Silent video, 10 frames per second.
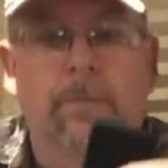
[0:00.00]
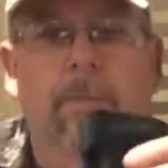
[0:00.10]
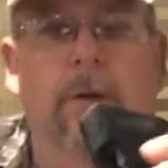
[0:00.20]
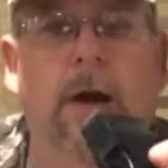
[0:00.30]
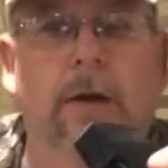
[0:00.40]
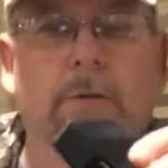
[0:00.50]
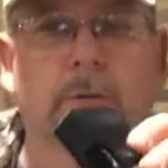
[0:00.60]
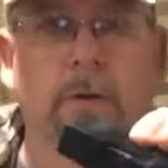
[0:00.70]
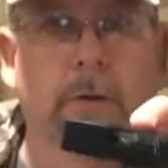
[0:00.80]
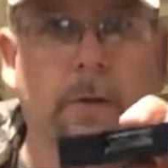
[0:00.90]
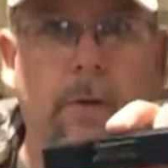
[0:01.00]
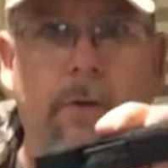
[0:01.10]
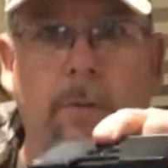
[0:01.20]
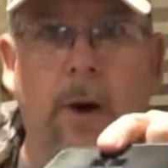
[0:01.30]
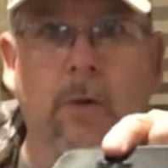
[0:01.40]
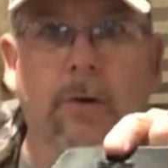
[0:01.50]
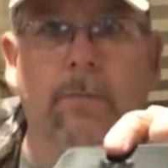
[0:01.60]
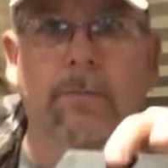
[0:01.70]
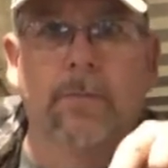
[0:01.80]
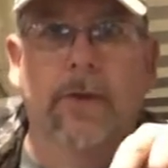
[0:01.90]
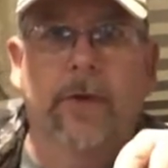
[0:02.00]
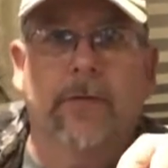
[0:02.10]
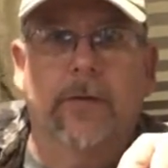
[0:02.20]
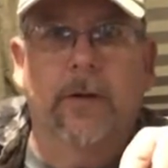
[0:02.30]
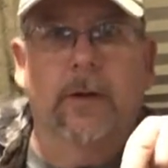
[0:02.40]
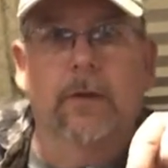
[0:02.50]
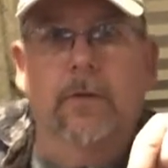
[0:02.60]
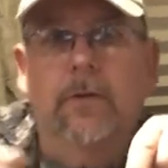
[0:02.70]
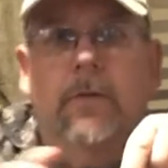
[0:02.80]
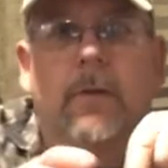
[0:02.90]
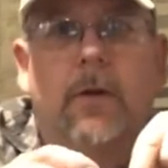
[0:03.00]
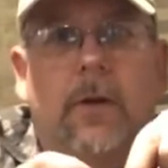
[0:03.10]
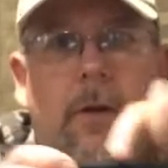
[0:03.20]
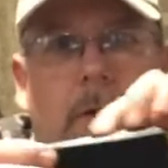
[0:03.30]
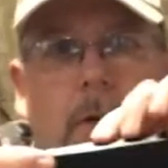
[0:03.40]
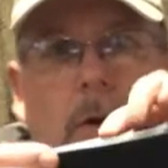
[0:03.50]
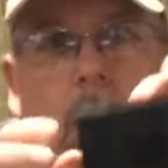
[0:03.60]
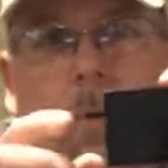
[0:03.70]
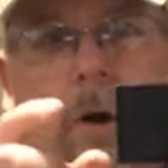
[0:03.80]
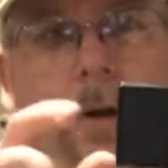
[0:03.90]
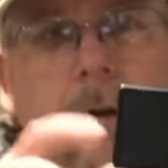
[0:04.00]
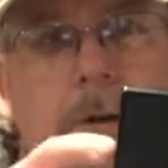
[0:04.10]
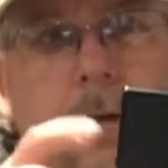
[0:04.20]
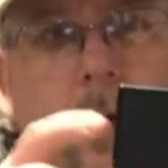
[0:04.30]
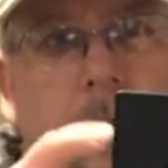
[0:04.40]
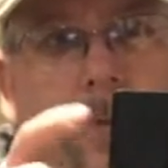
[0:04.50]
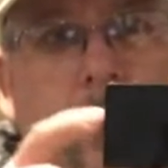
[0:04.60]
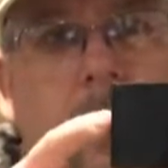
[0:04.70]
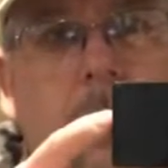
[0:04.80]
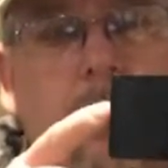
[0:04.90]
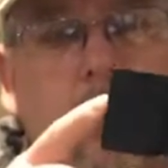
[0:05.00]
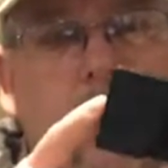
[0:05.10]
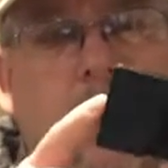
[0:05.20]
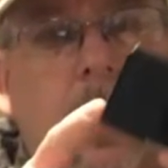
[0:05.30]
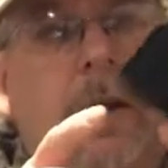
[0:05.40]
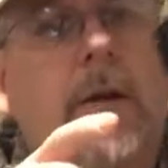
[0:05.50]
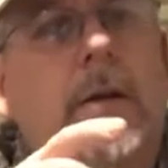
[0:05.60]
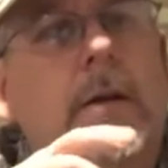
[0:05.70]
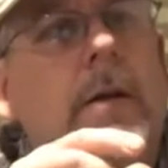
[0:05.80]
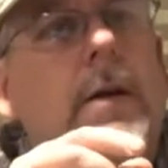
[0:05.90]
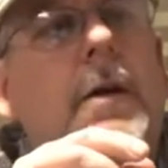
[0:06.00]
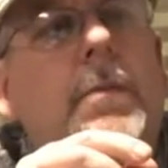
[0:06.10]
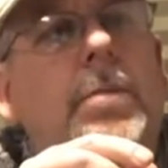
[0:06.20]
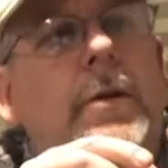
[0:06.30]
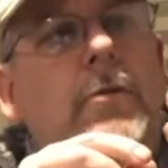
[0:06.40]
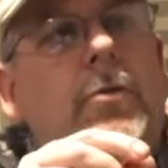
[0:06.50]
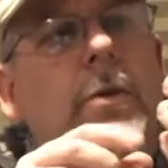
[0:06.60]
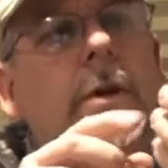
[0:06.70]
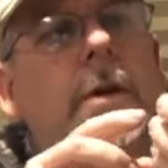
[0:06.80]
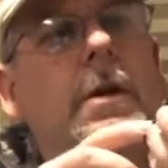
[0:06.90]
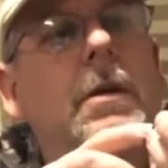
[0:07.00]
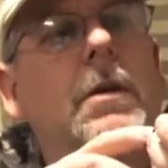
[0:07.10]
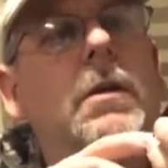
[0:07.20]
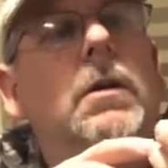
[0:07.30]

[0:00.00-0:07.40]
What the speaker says: the modem. This is what does the communicating between